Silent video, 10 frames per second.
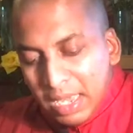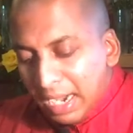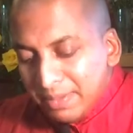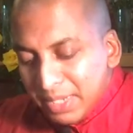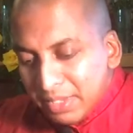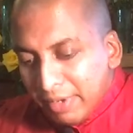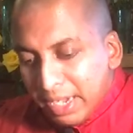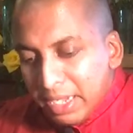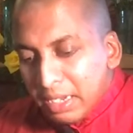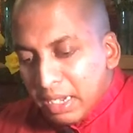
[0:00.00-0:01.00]
I miss
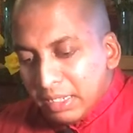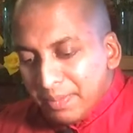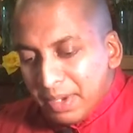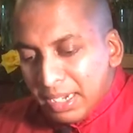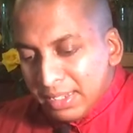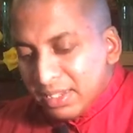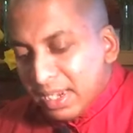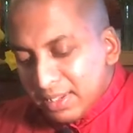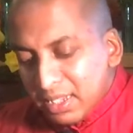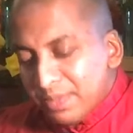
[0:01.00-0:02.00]
reading the Pali
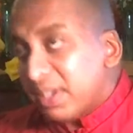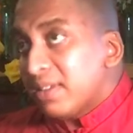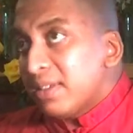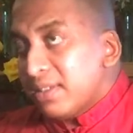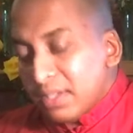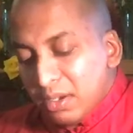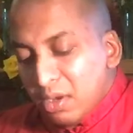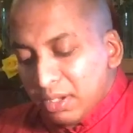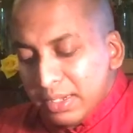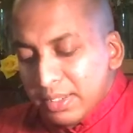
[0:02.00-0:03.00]
stanzas because it's a
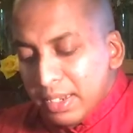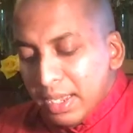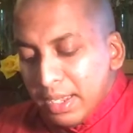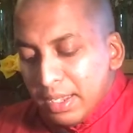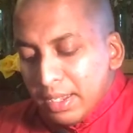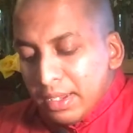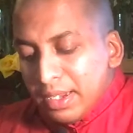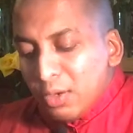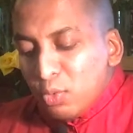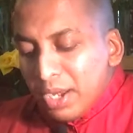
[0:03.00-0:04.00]
long list.
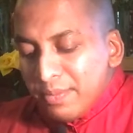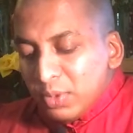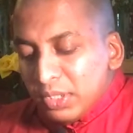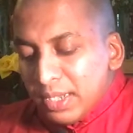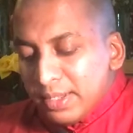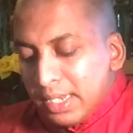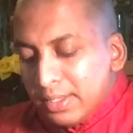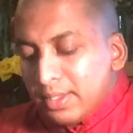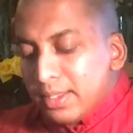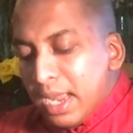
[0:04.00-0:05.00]
Now, what Buddha
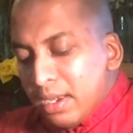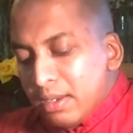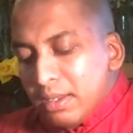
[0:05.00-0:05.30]
says is that